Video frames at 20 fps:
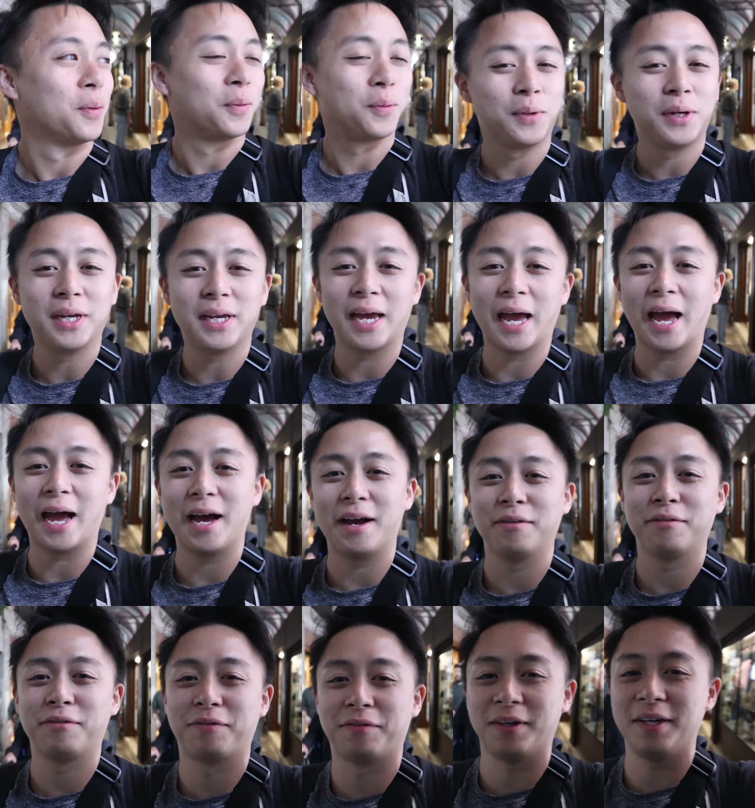We
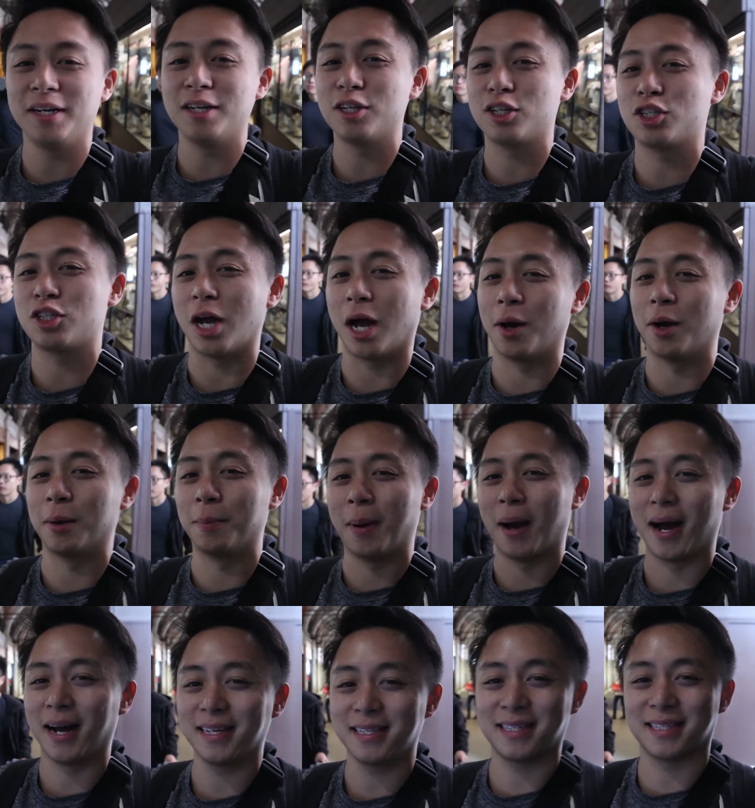have finished our
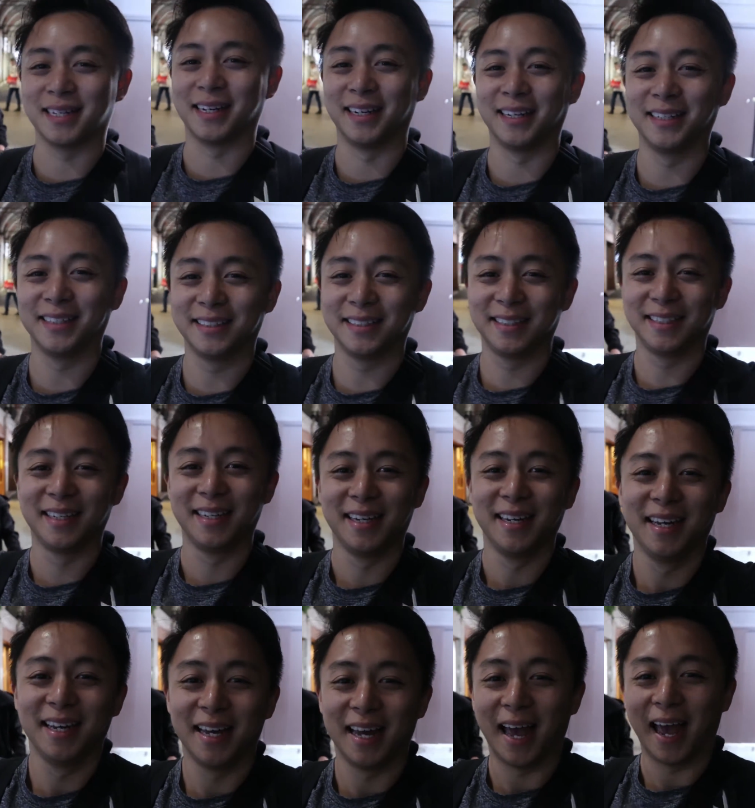pasta,
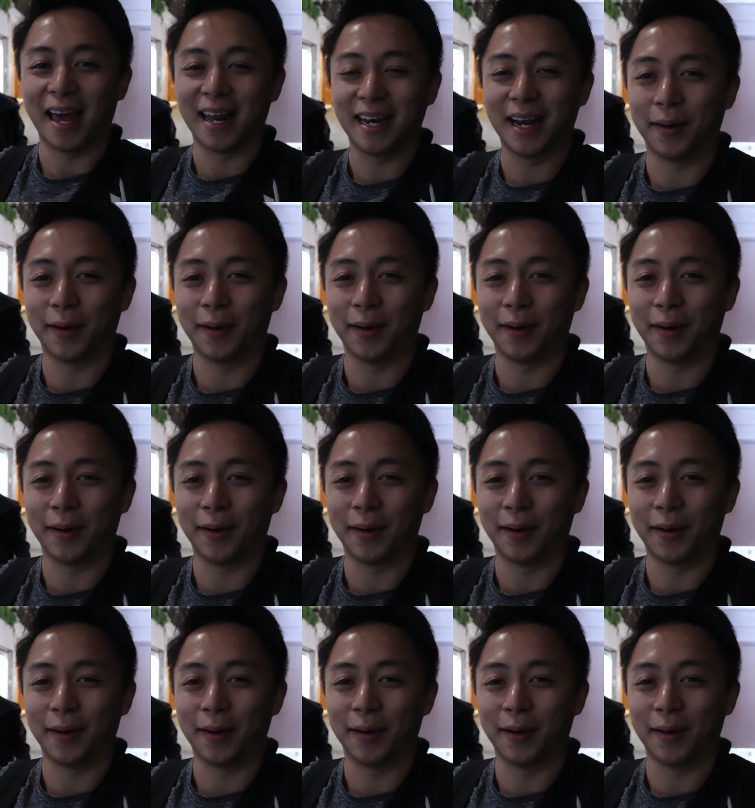and